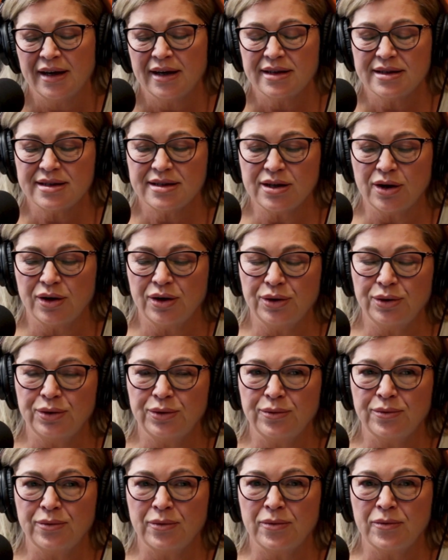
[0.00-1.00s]

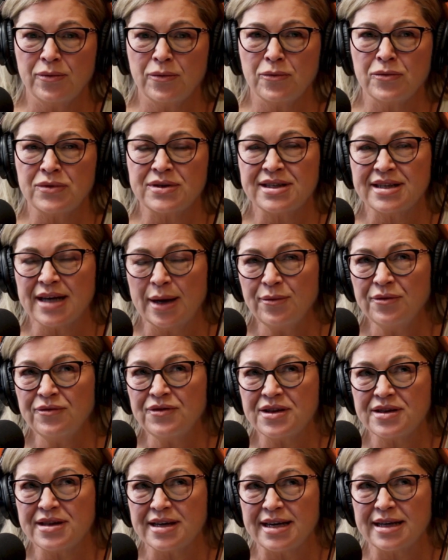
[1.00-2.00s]
So some of
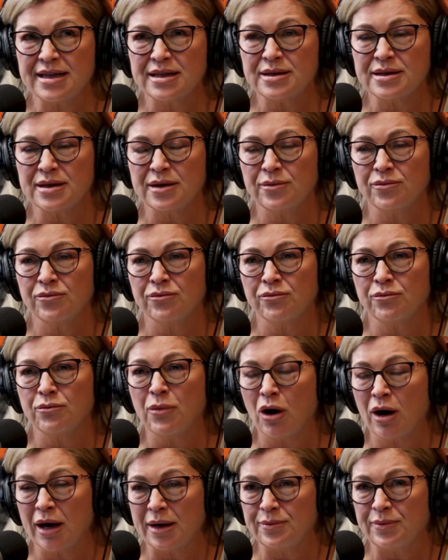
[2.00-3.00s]
the things
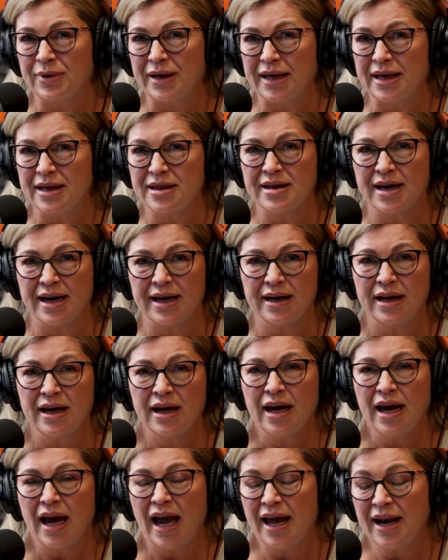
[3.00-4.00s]
might be that,
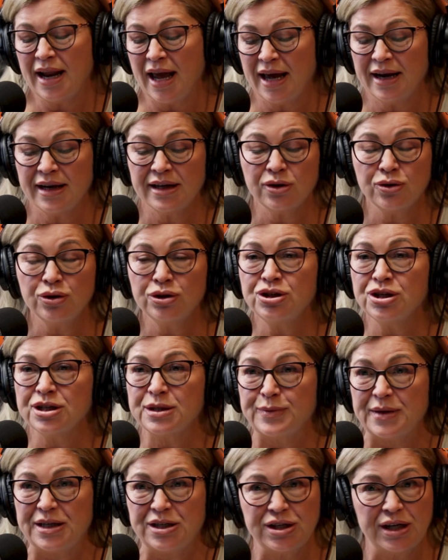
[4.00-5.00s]
and it could
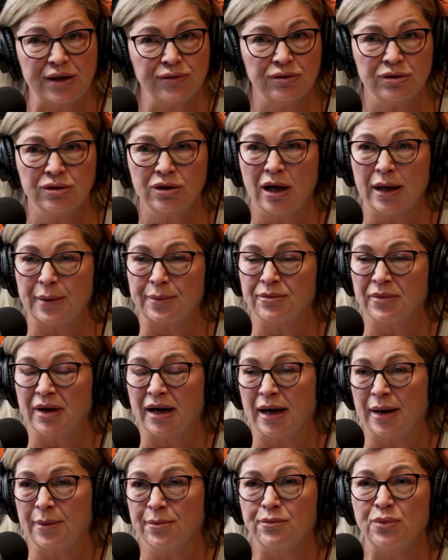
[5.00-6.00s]
just be general, like
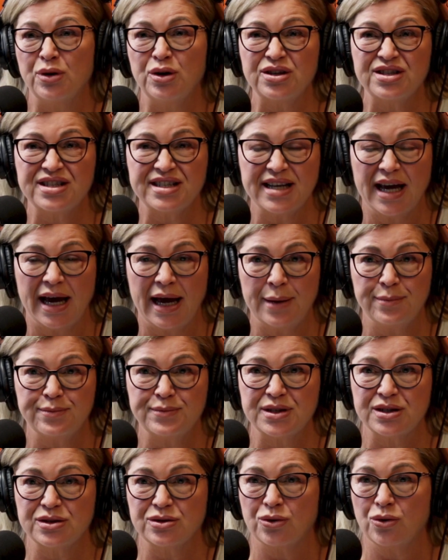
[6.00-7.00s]
burst
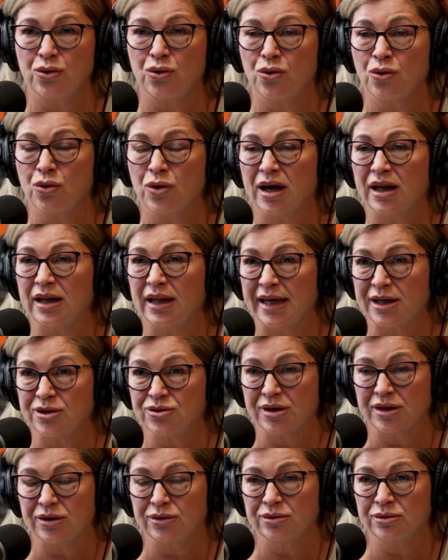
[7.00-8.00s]
taps or
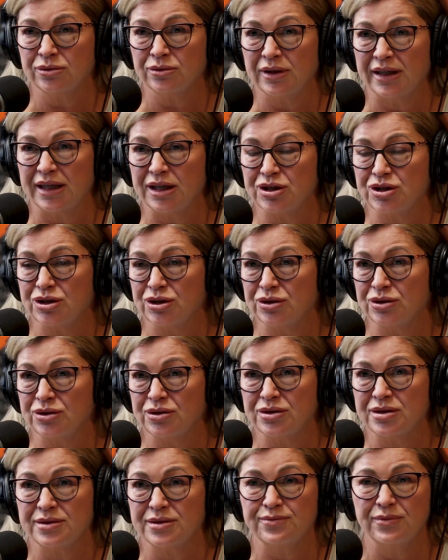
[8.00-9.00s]
electrical
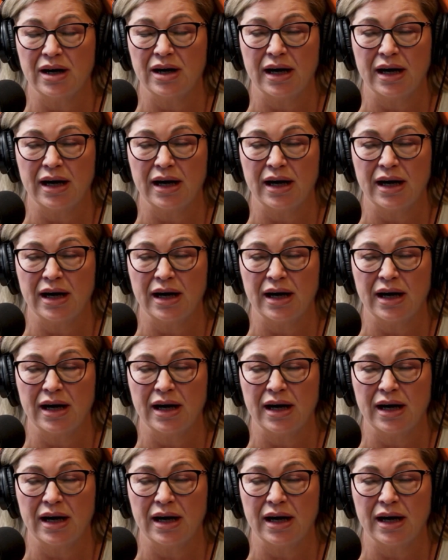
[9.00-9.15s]
issues,